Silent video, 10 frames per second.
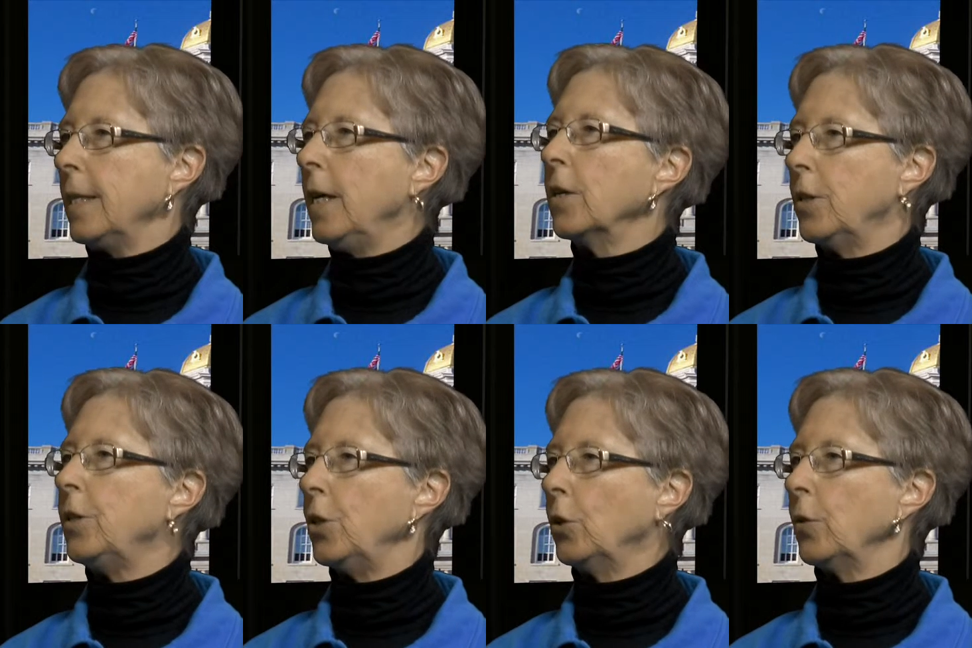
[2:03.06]
geared to
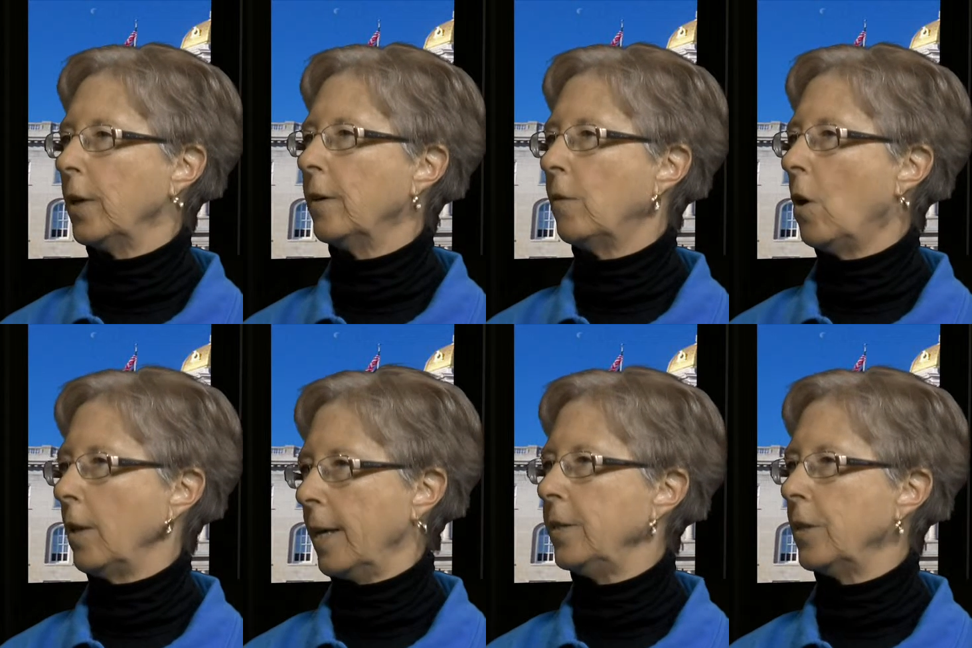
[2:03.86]
children of
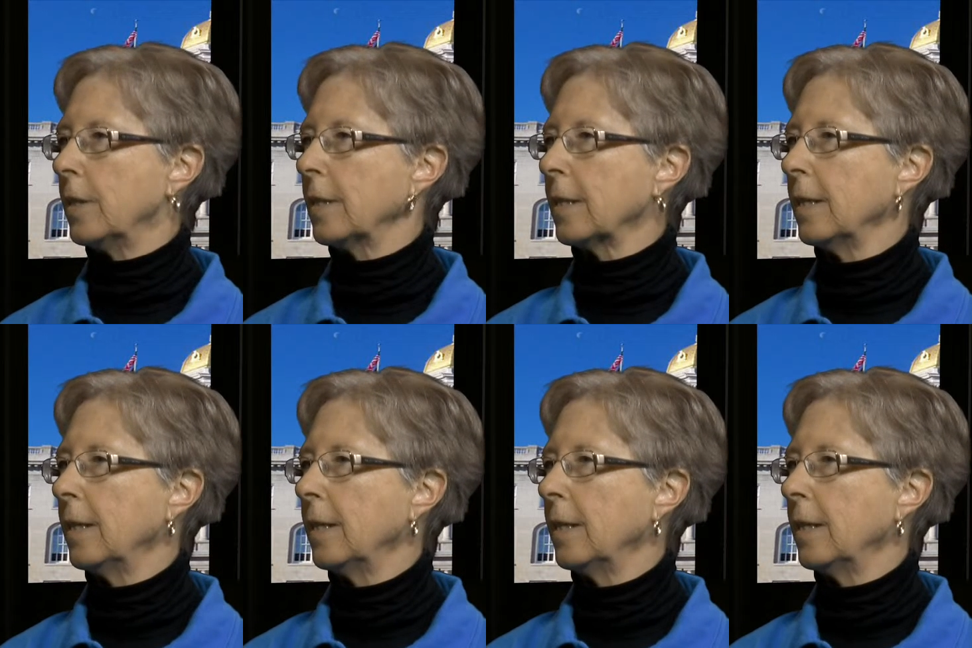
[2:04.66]
all ages.